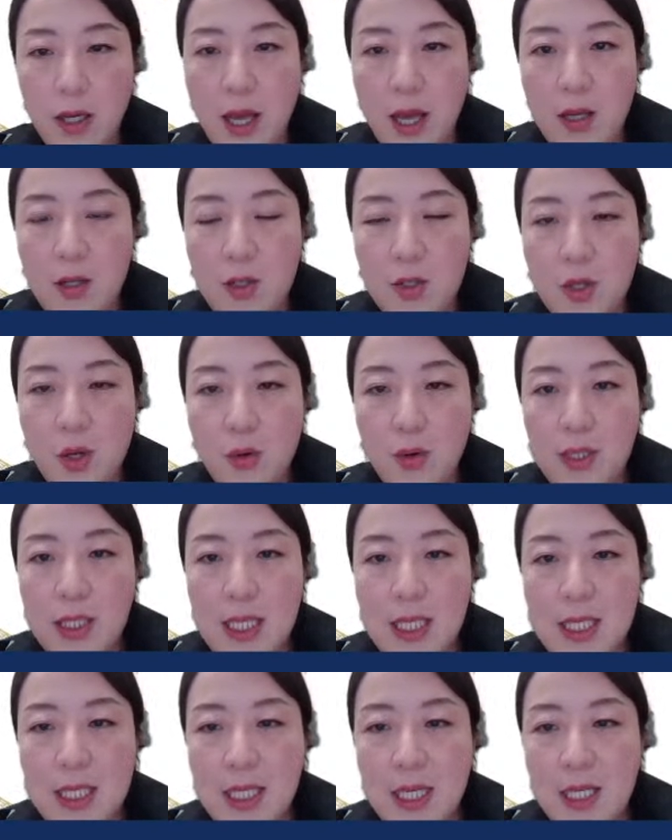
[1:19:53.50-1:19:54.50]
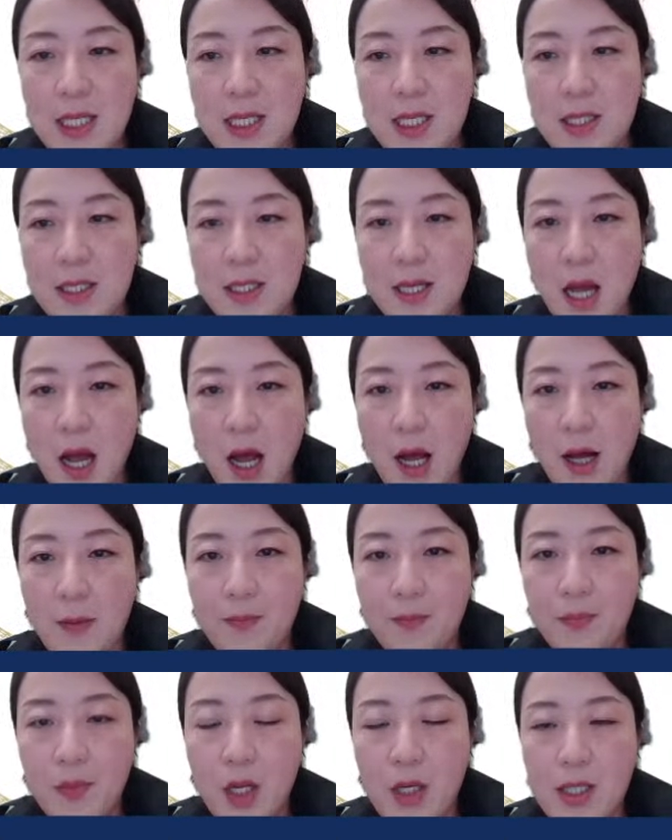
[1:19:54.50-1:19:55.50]
So this is,
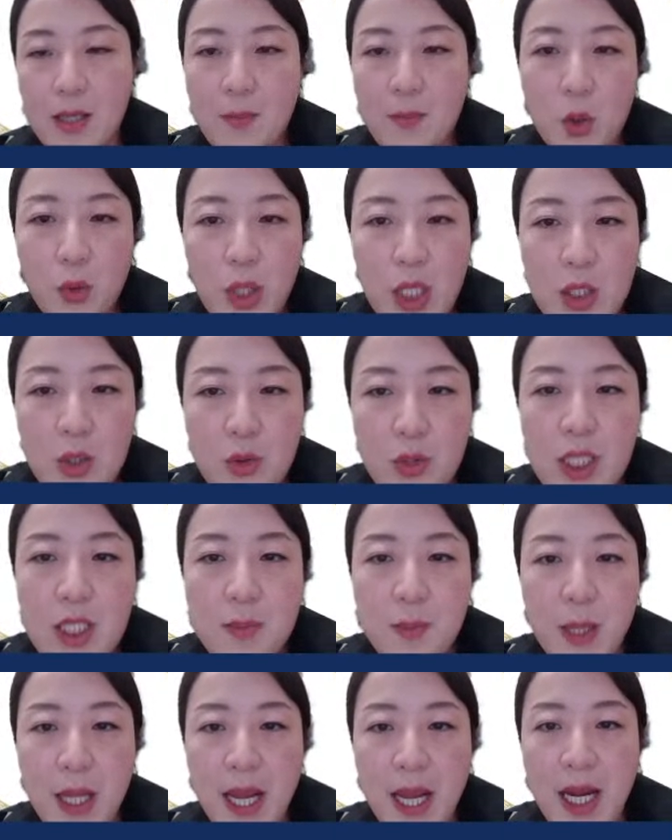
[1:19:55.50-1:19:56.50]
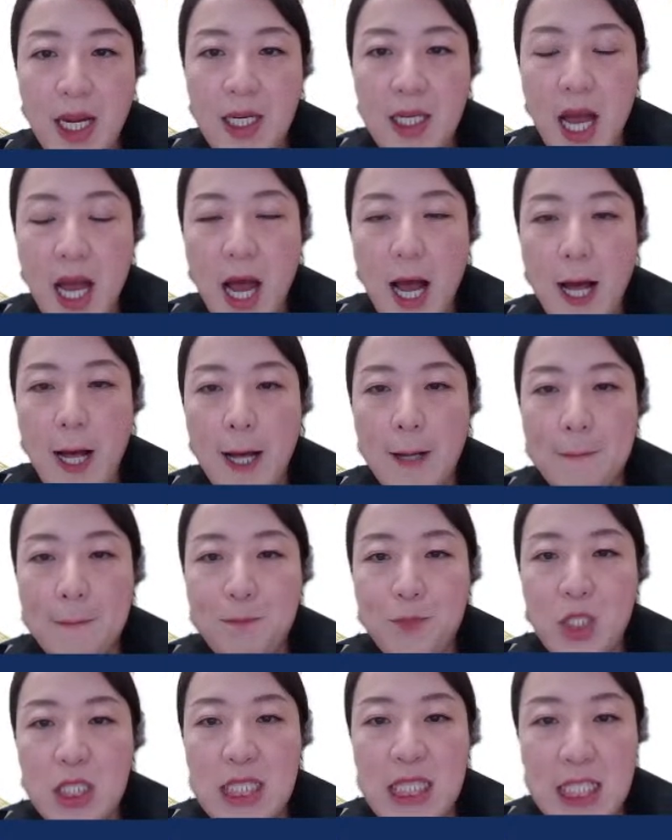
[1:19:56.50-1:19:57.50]
as I'm going to explain
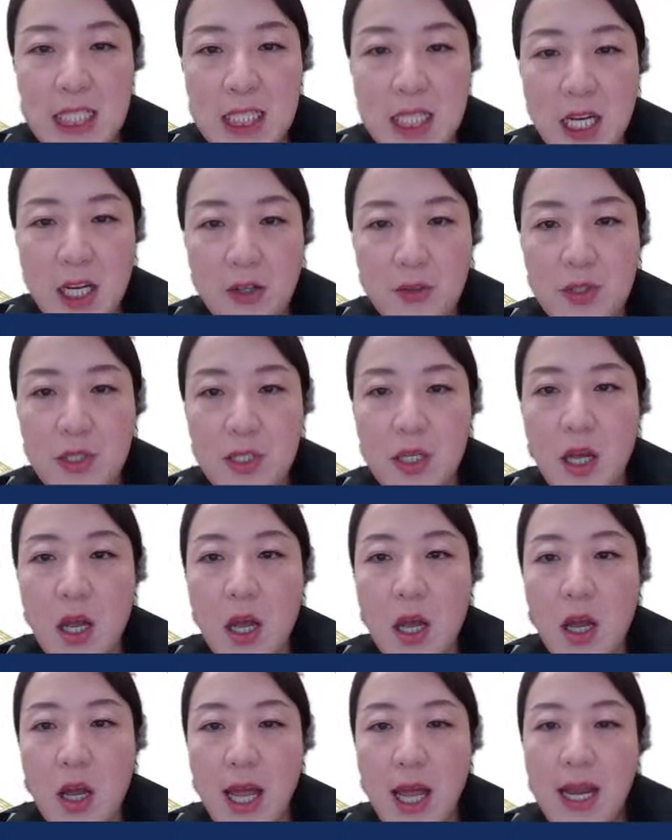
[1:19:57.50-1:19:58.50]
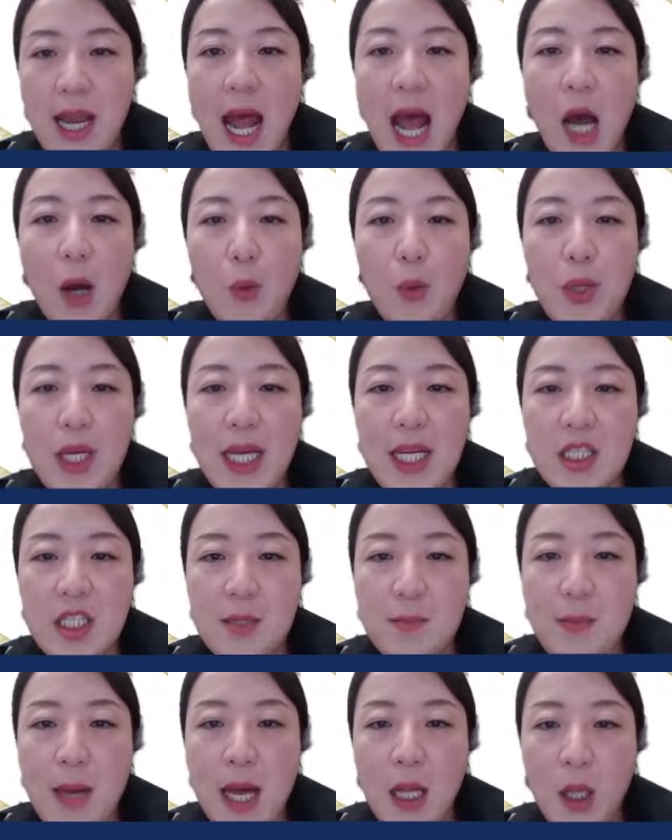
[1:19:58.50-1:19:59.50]
the details and how we can
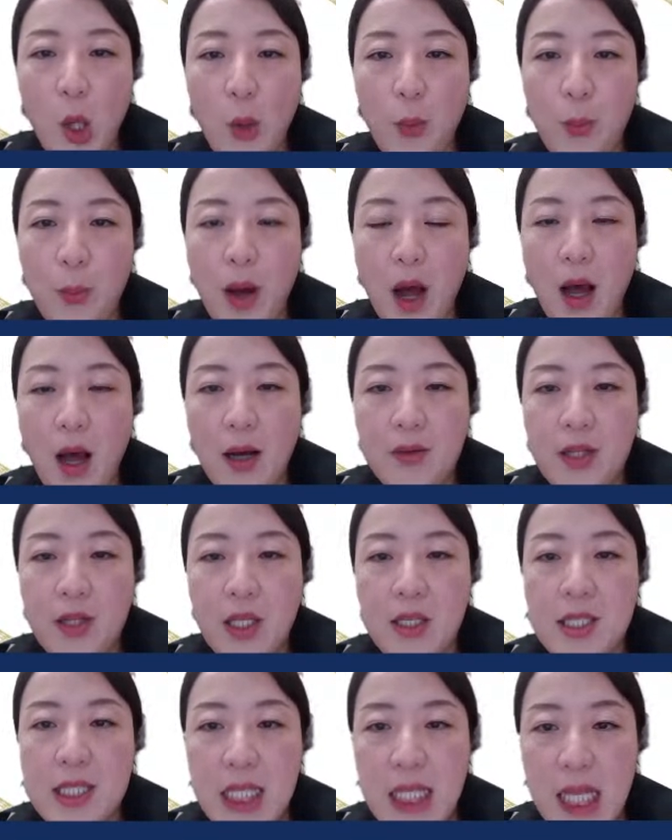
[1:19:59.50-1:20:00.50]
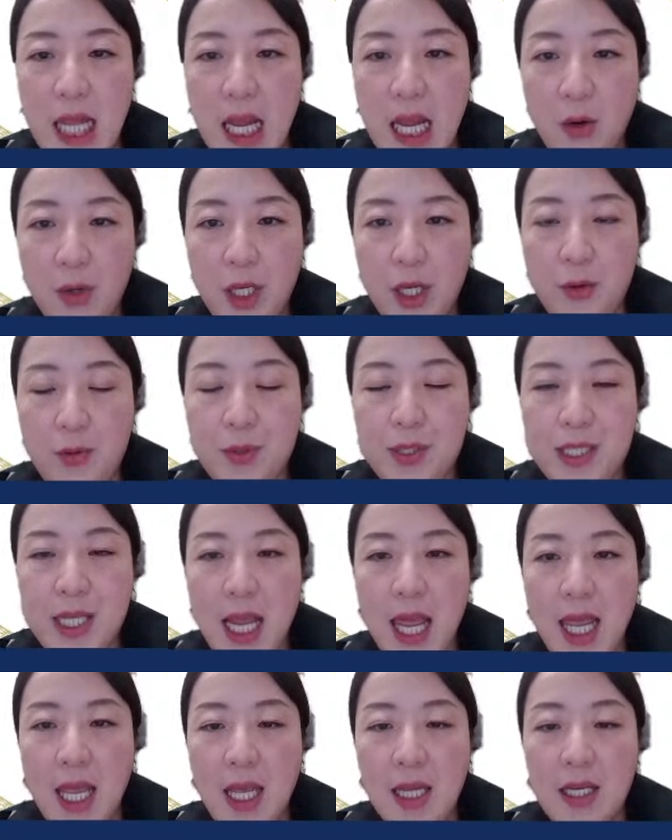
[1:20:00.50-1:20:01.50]
develop the scenarios
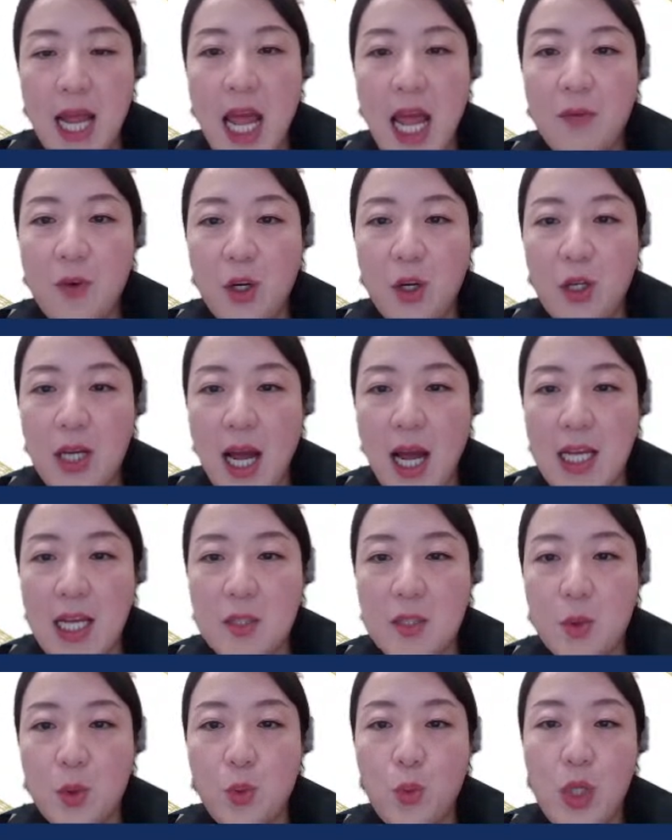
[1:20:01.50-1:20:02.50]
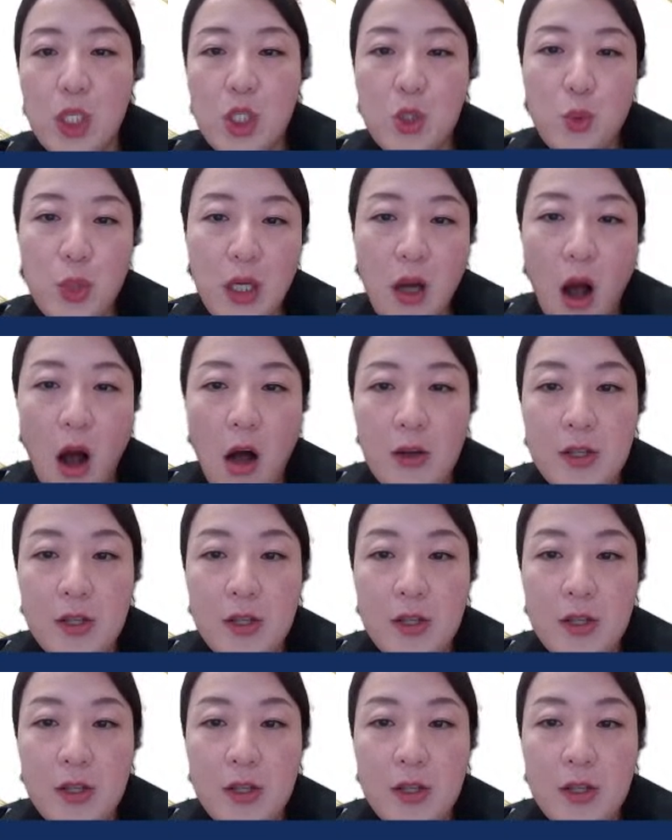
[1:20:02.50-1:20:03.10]
and advertisement, which we call